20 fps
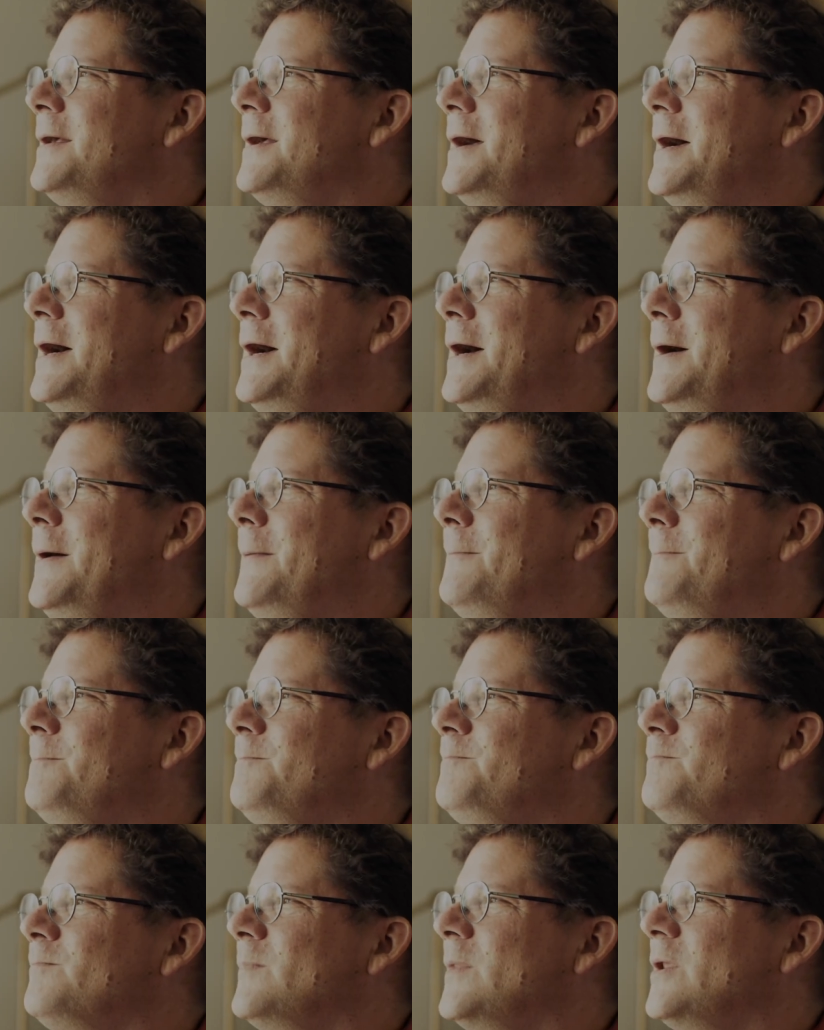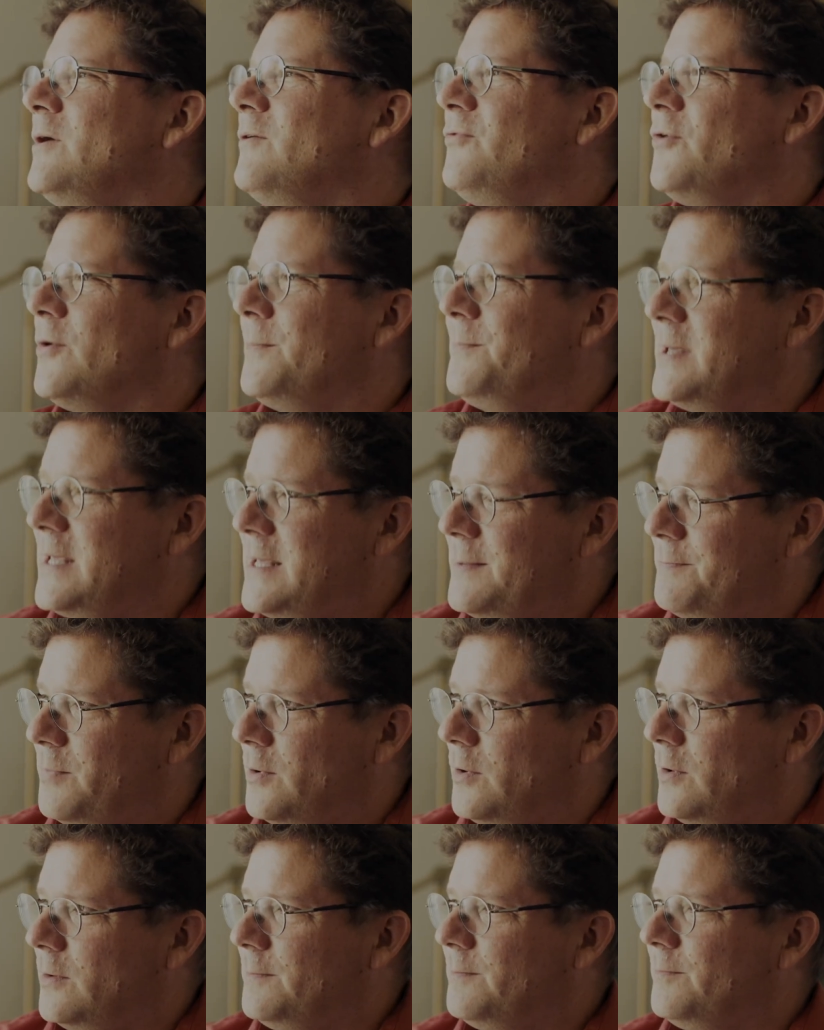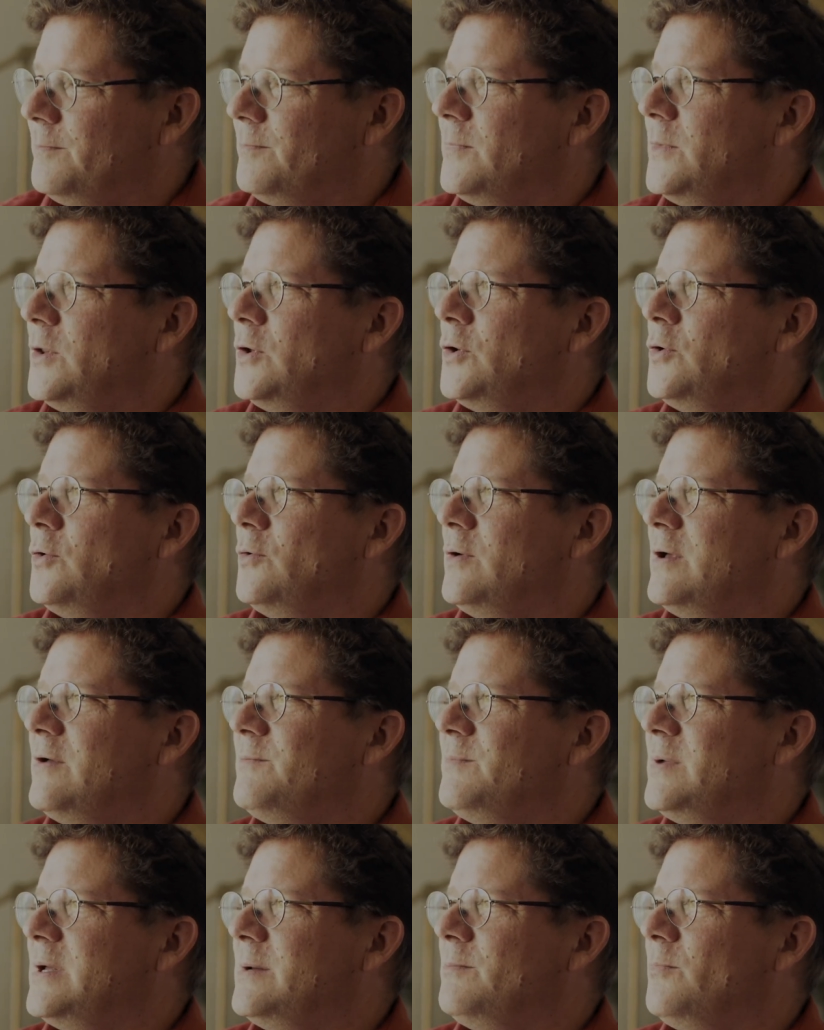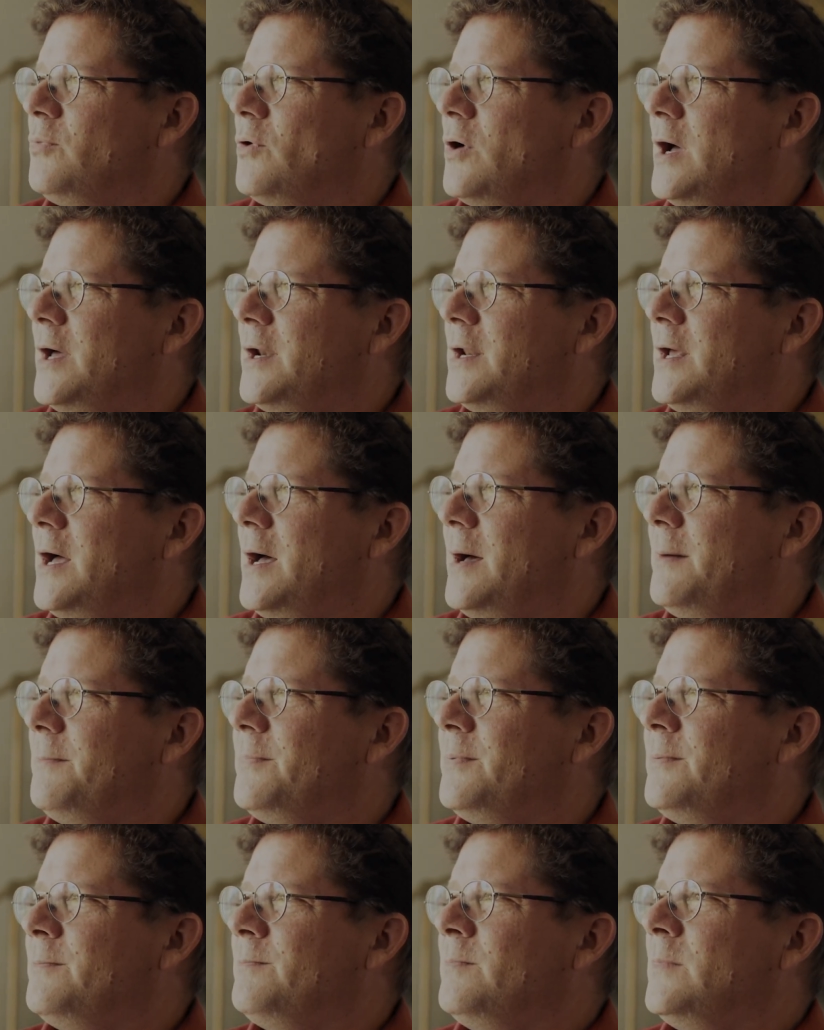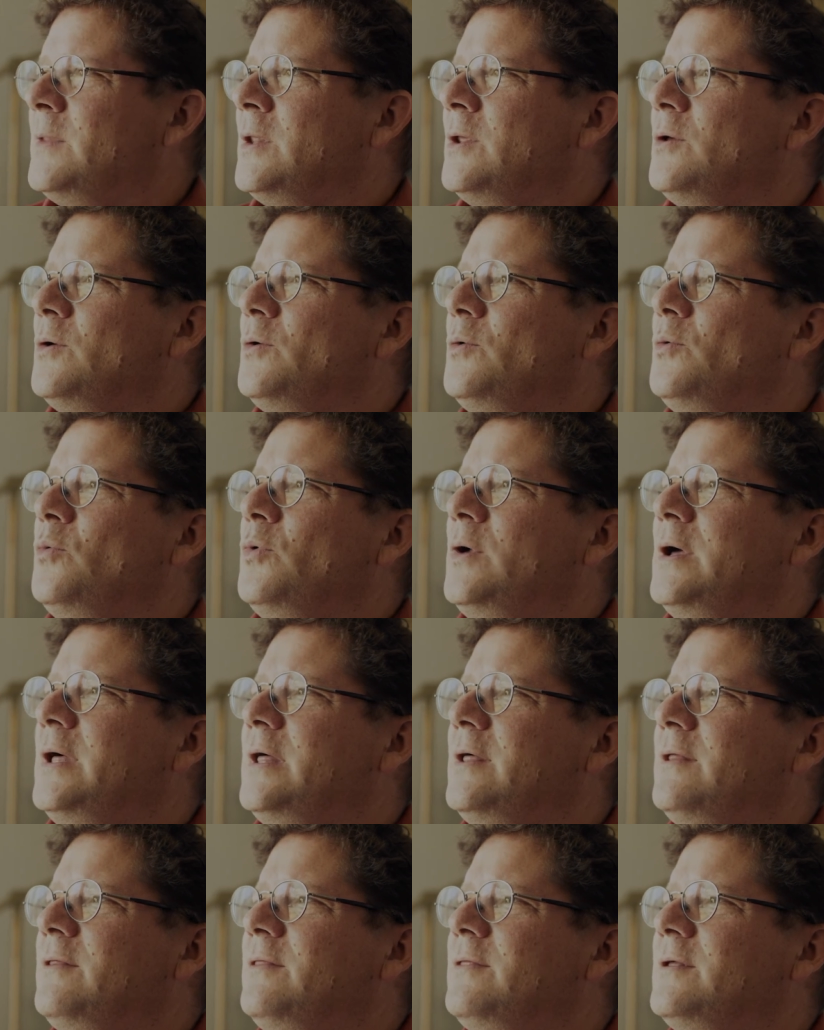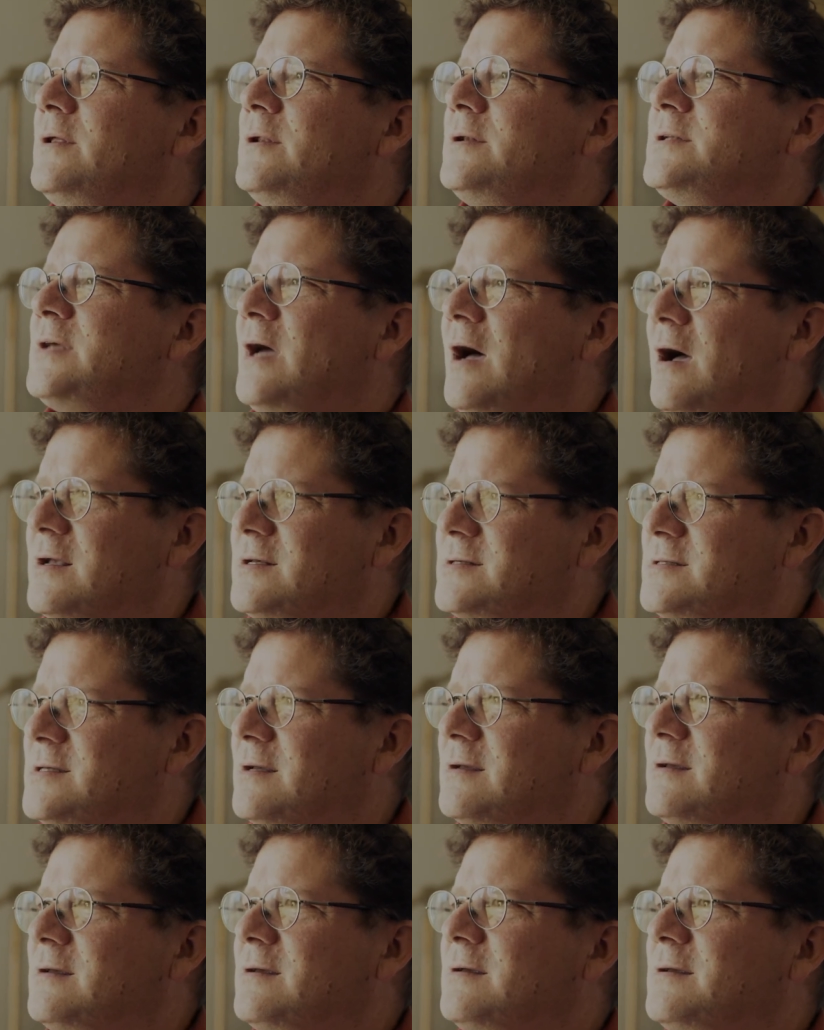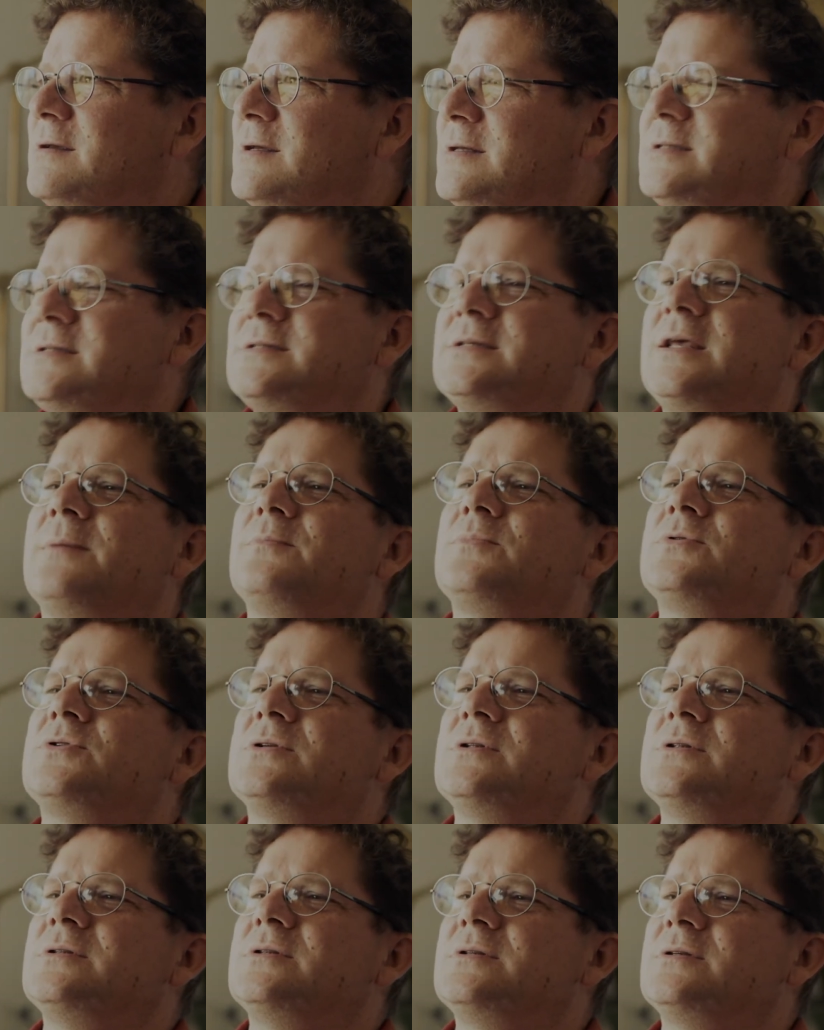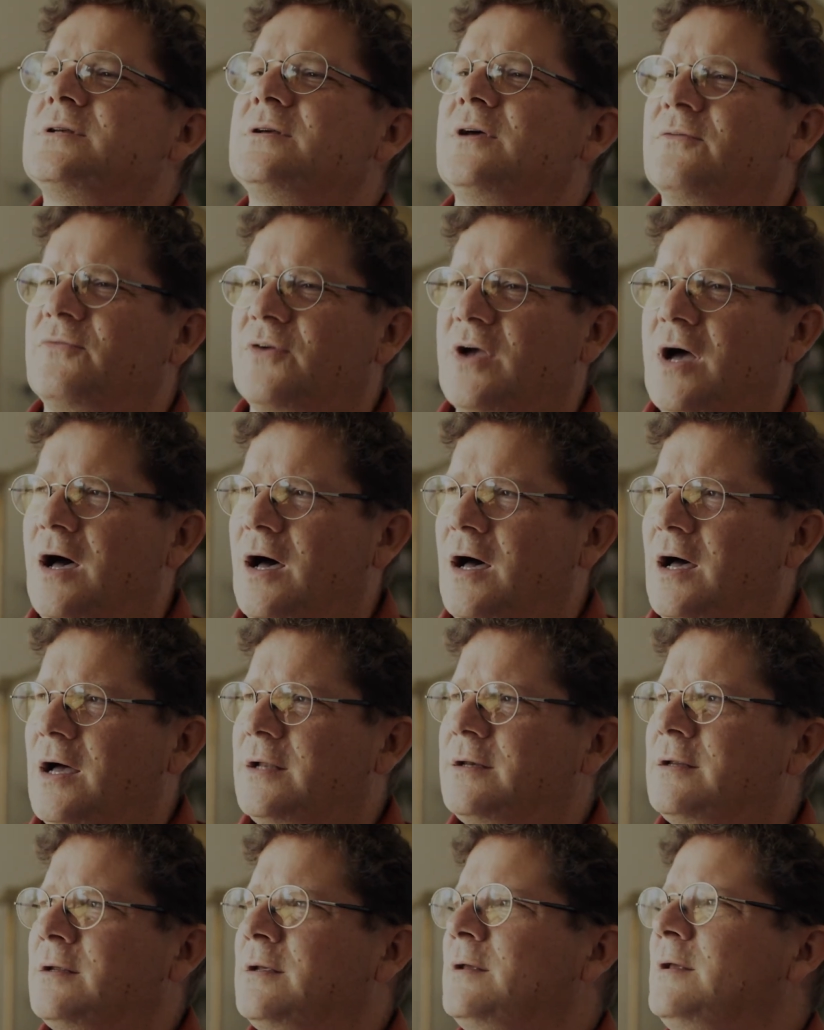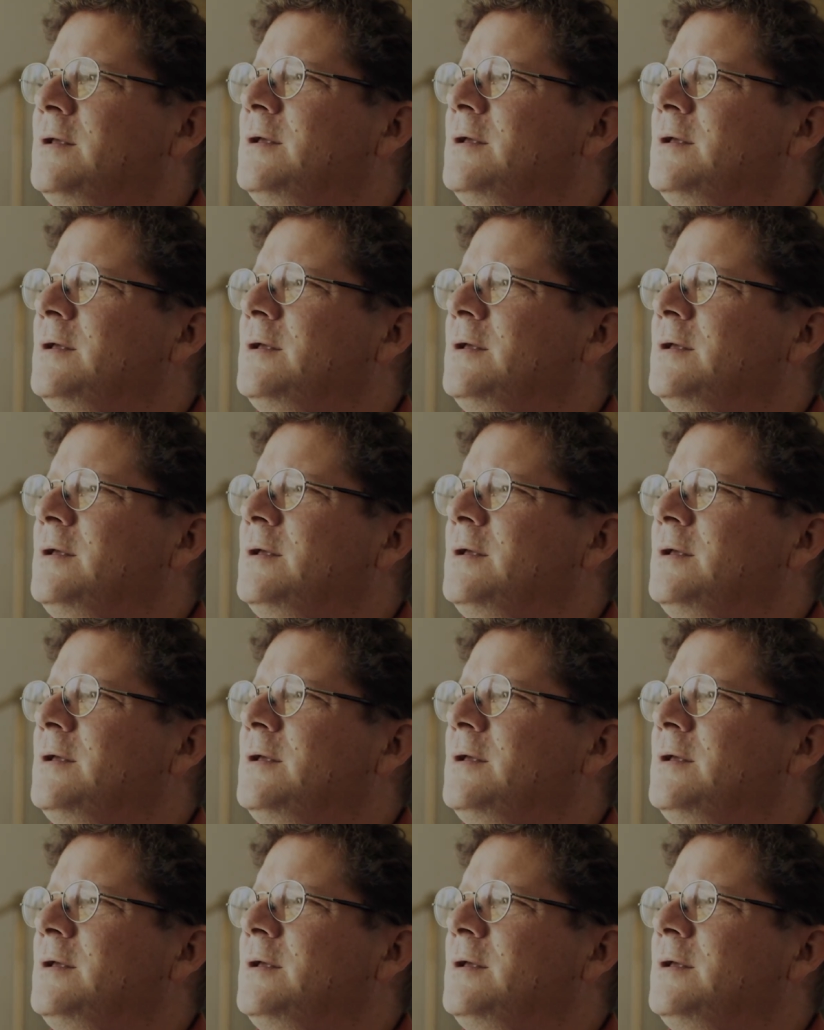For people who have been brought up with toxic conceptions of God,